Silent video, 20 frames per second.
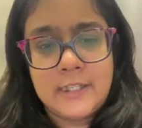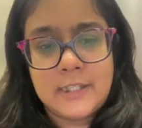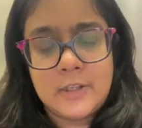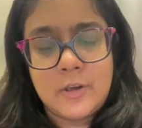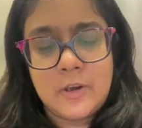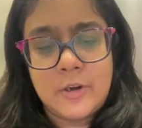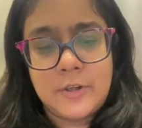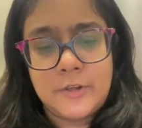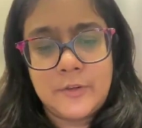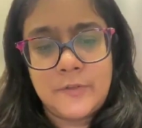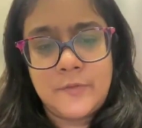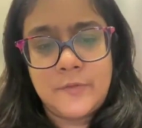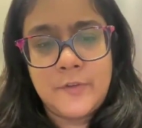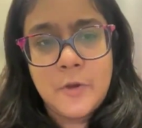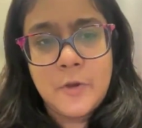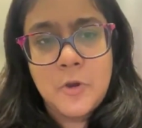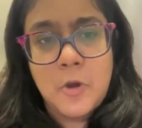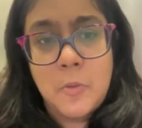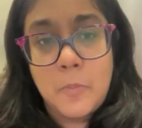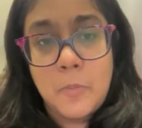sort of
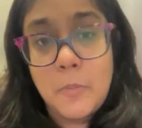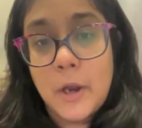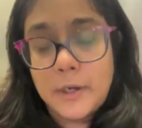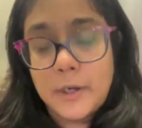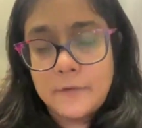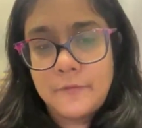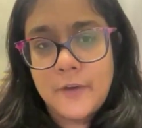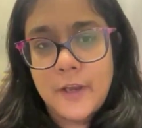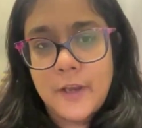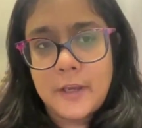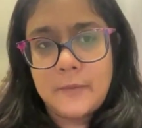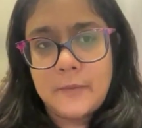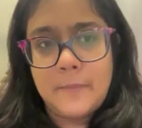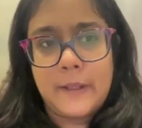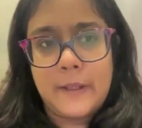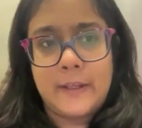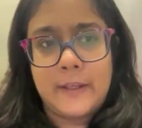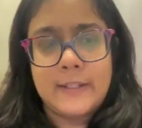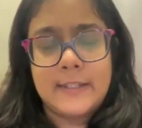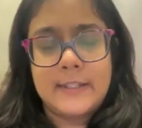modify it
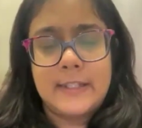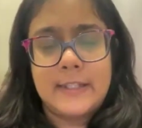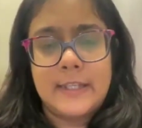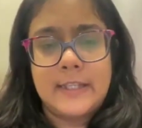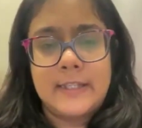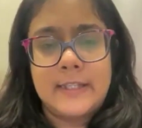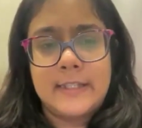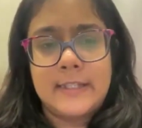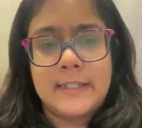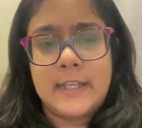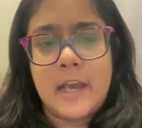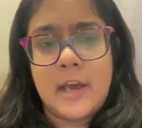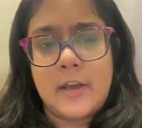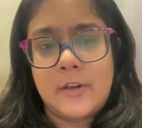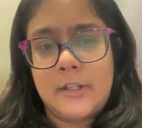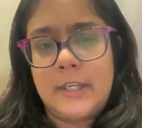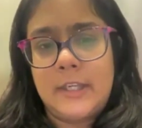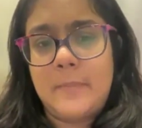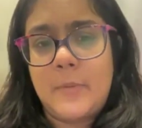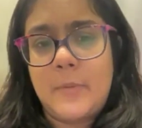because it's
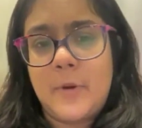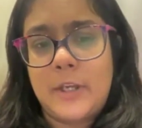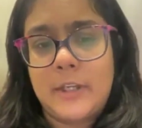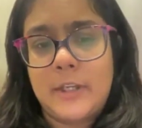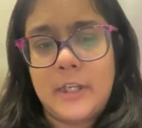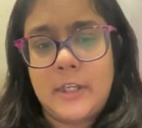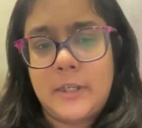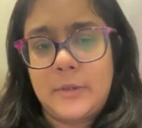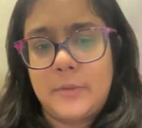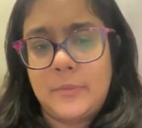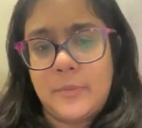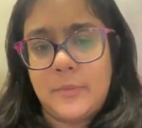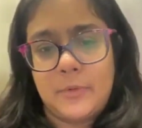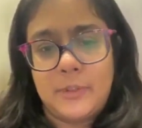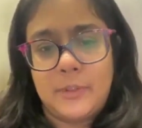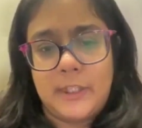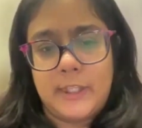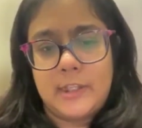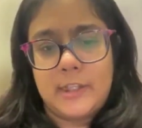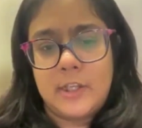currently pointing to
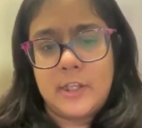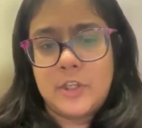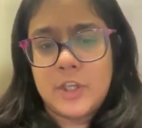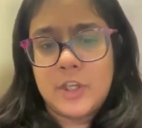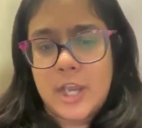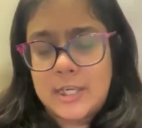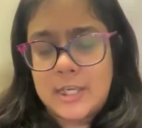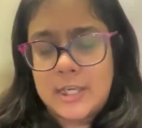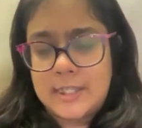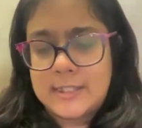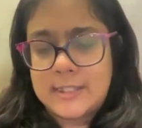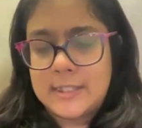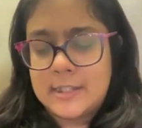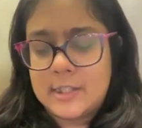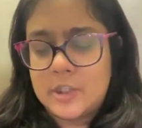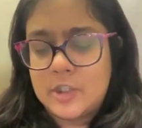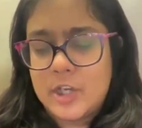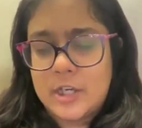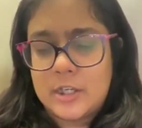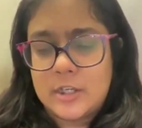only the Chinese and
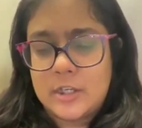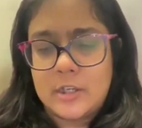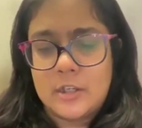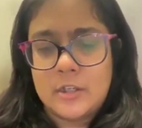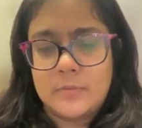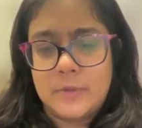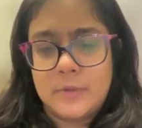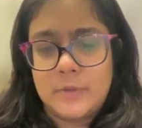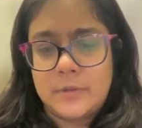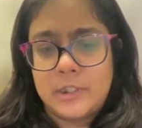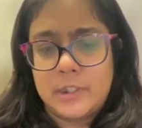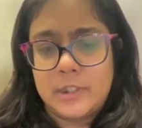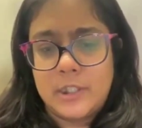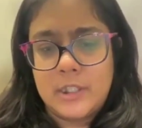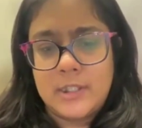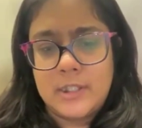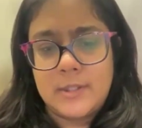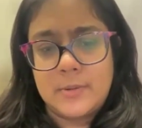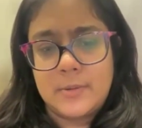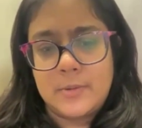the China
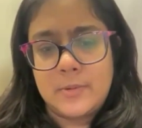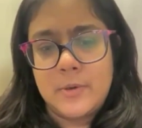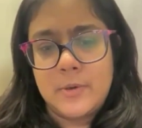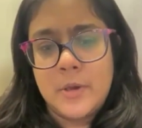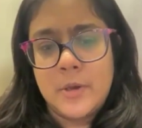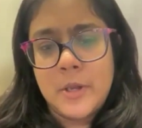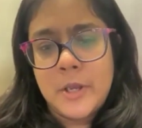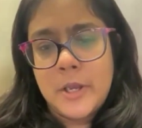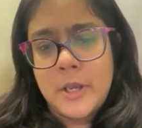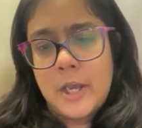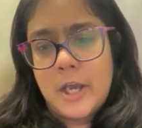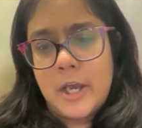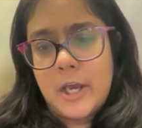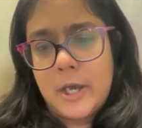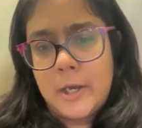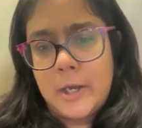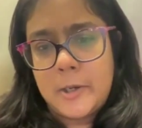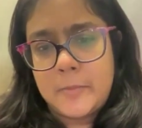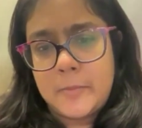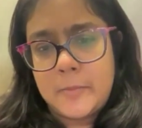community. So
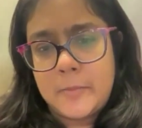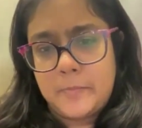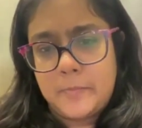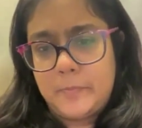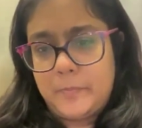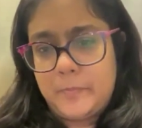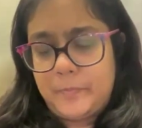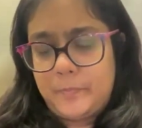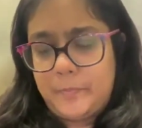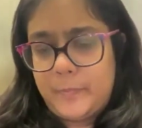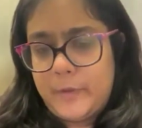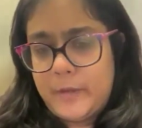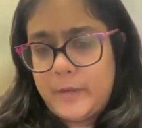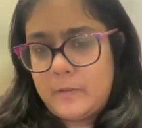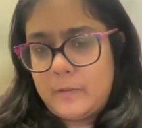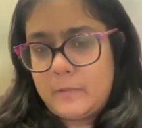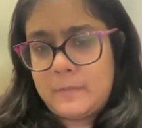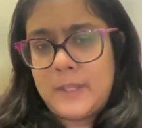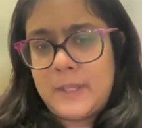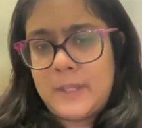uh,
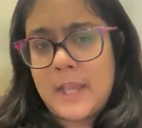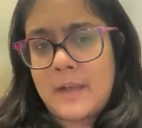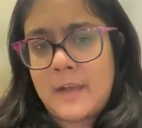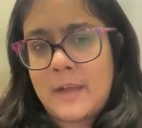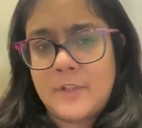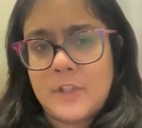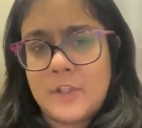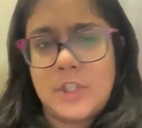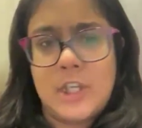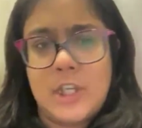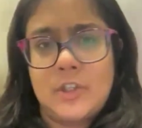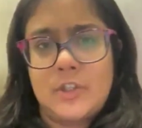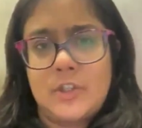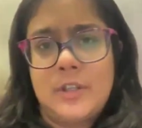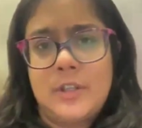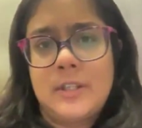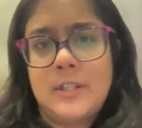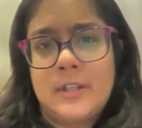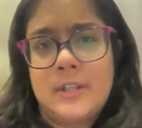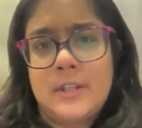we have to change
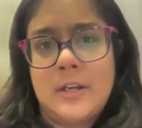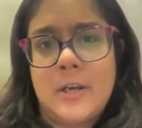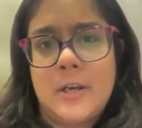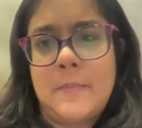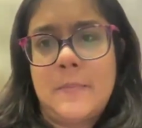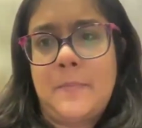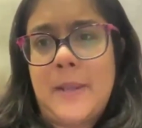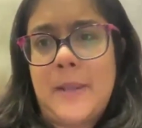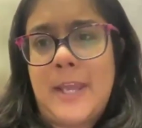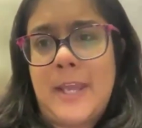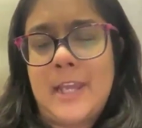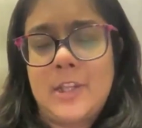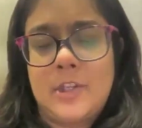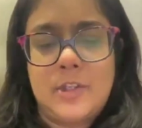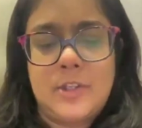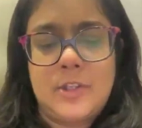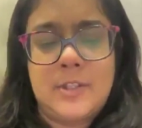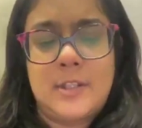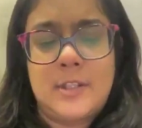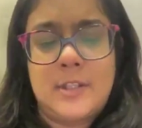this. The
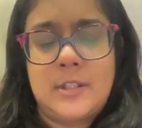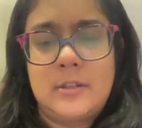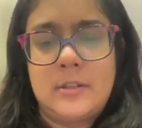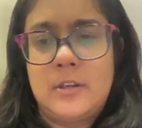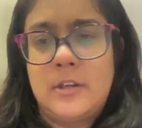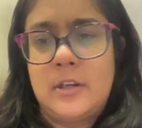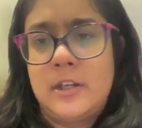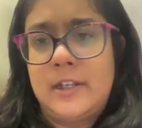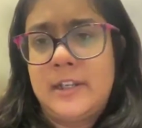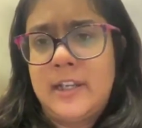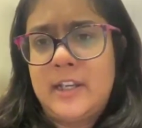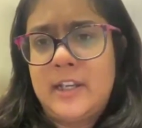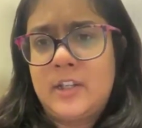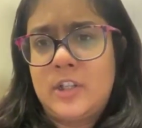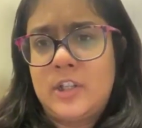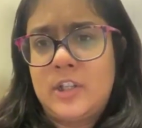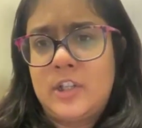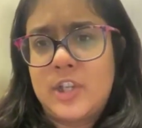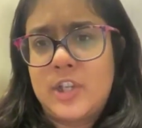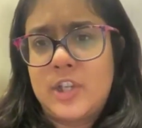page is uh, linked
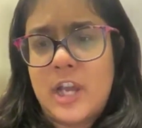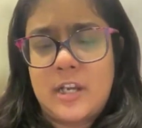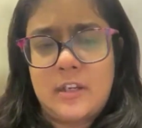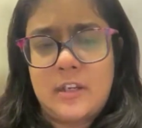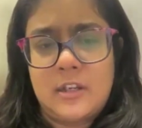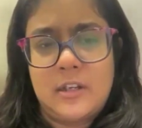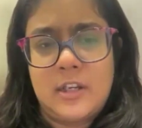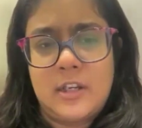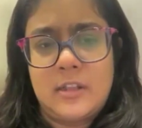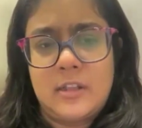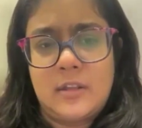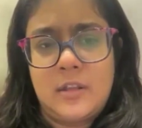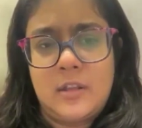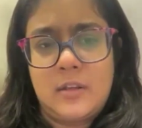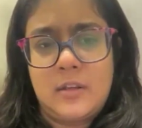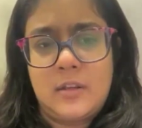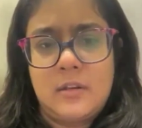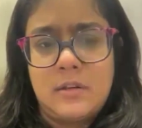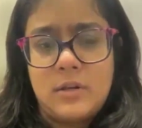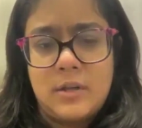in the chat, and I
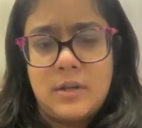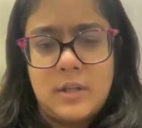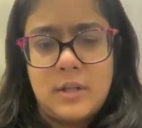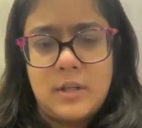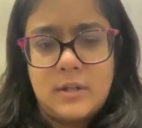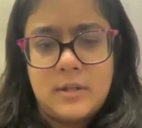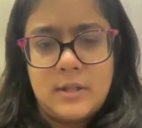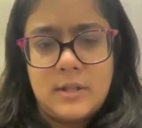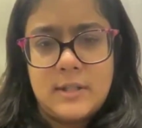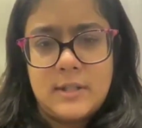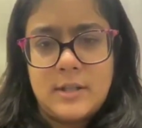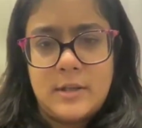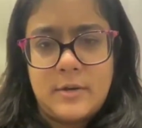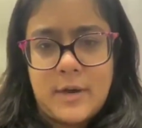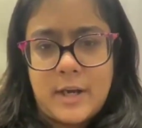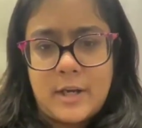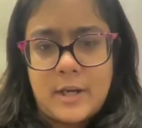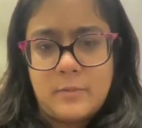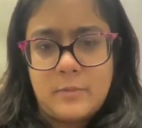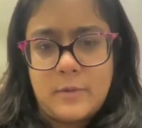think uh, this is the
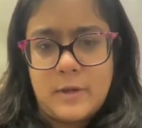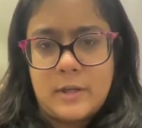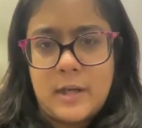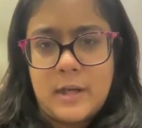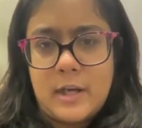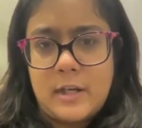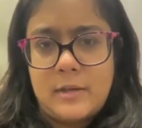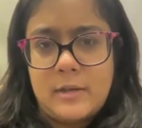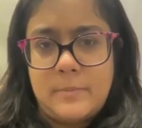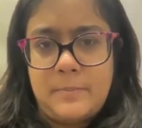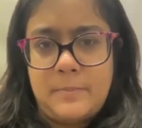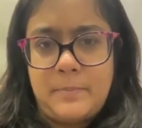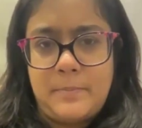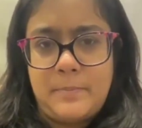right one. I'll